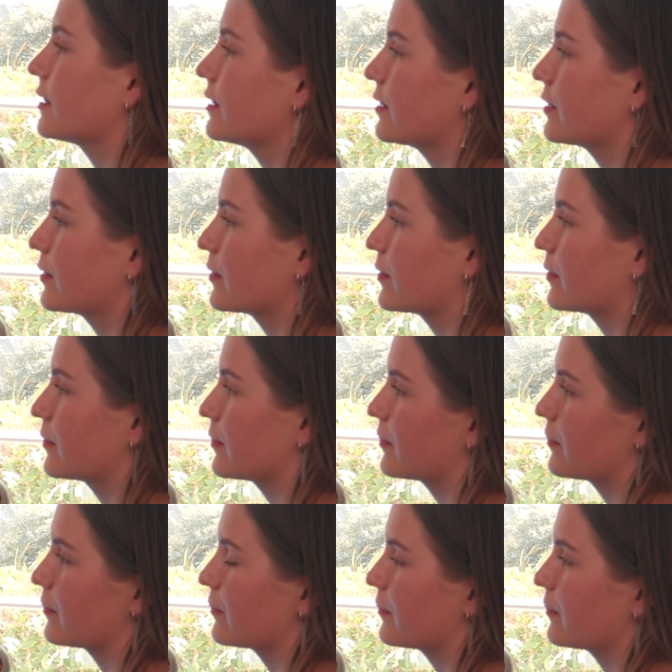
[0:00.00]

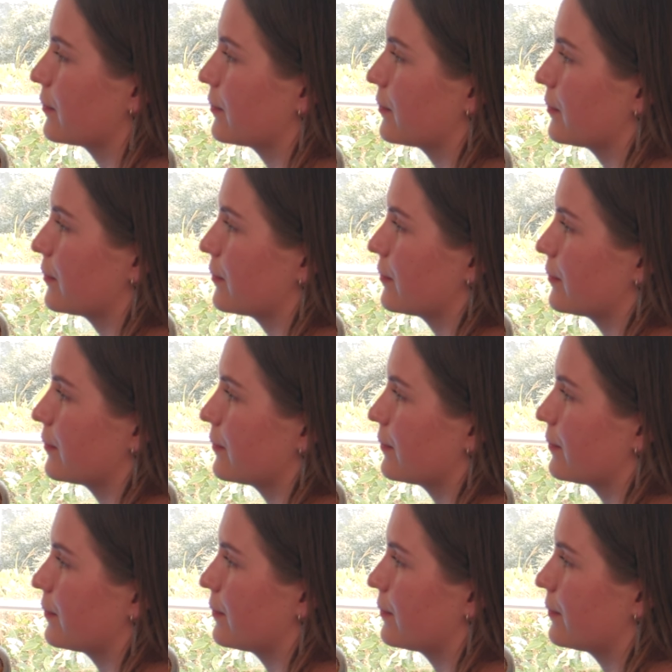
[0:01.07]

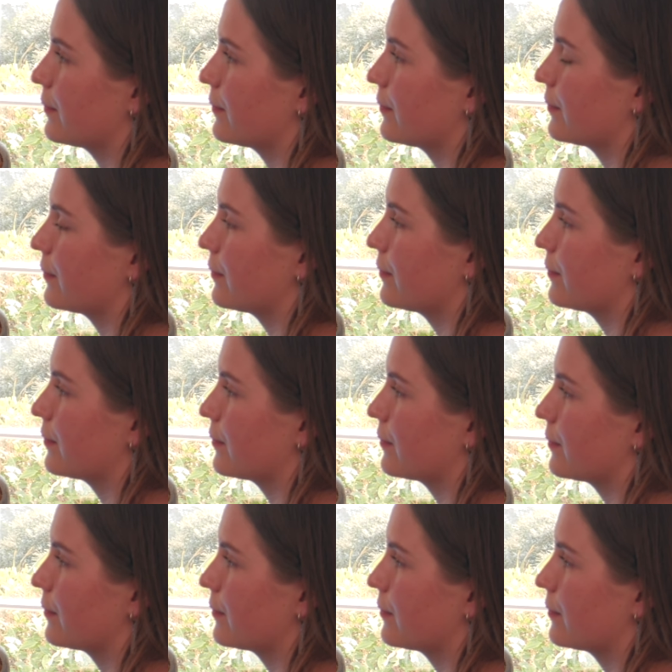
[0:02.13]

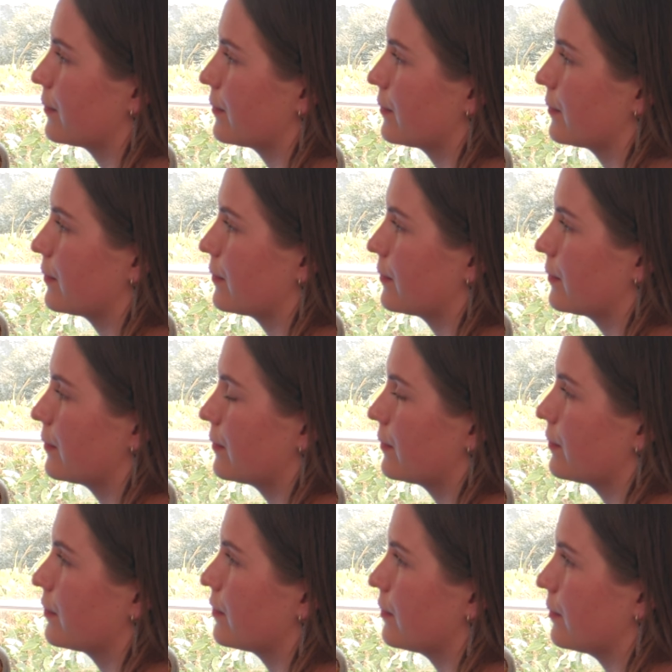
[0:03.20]

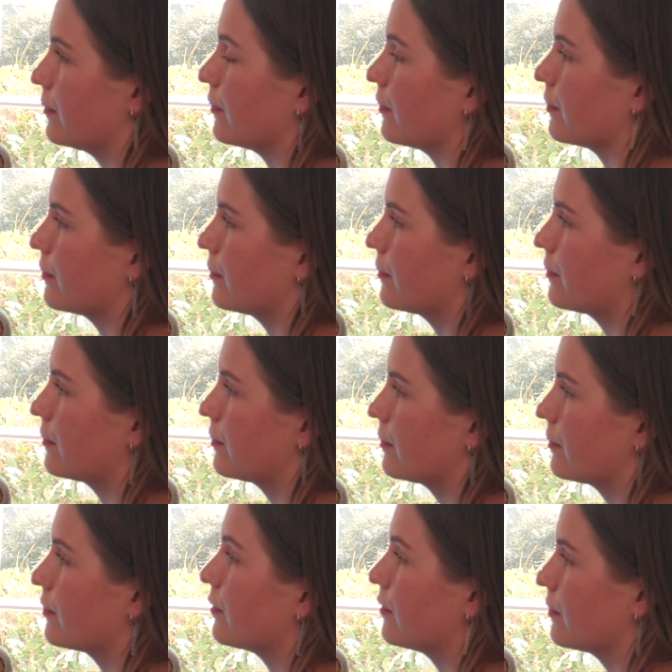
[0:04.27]

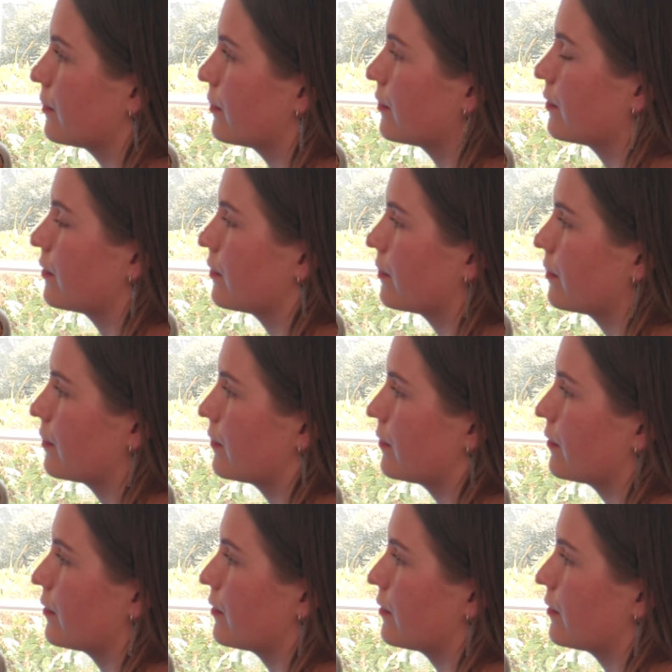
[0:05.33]
No words are spoken by the person on screen.